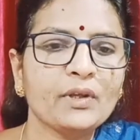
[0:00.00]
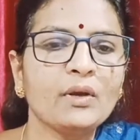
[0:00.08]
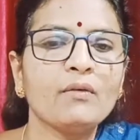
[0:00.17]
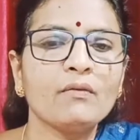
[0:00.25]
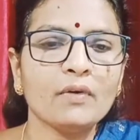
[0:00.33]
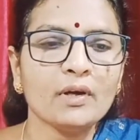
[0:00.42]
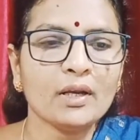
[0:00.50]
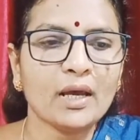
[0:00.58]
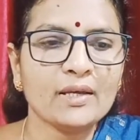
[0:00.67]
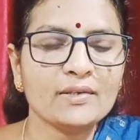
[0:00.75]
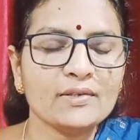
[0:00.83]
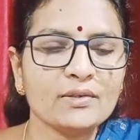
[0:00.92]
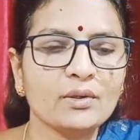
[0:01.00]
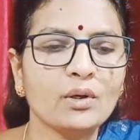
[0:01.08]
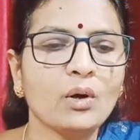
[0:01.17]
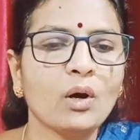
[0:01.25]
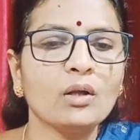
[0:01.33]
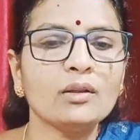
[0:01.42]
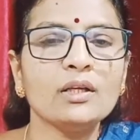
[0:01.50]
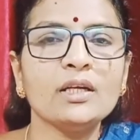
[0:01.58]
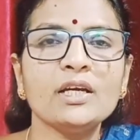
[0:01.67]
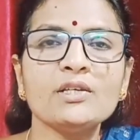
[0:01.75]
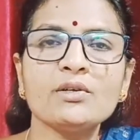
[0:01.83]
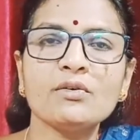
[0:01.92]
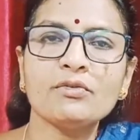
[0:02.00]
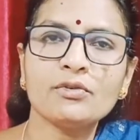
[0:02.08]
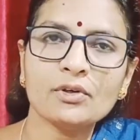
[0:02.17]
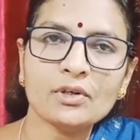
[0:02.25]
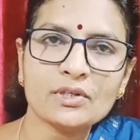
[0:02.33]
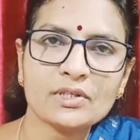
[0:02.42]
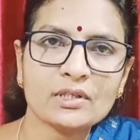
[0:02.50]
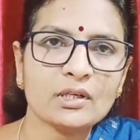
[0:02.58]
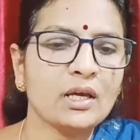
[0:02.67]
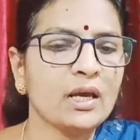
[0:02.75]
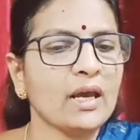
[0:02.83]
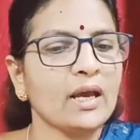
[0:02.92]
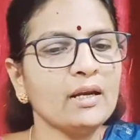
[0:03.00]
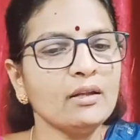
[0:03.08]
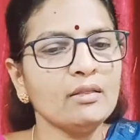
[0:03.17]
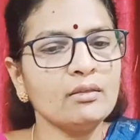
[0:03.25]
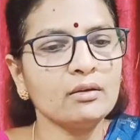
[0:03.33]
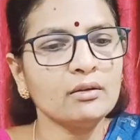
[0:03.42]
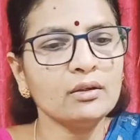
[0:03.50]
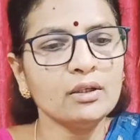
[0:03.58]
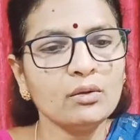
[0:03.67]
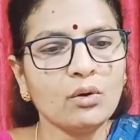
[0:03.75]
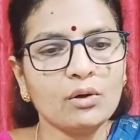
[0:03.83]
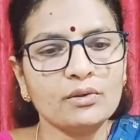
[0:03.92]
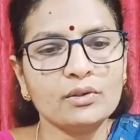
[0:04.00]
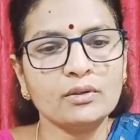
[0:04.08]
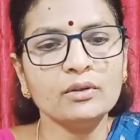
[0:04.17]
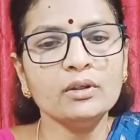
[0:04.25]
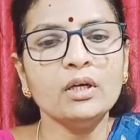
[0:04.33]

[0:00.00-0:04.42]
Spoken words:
whereas on the days of first and third quarter,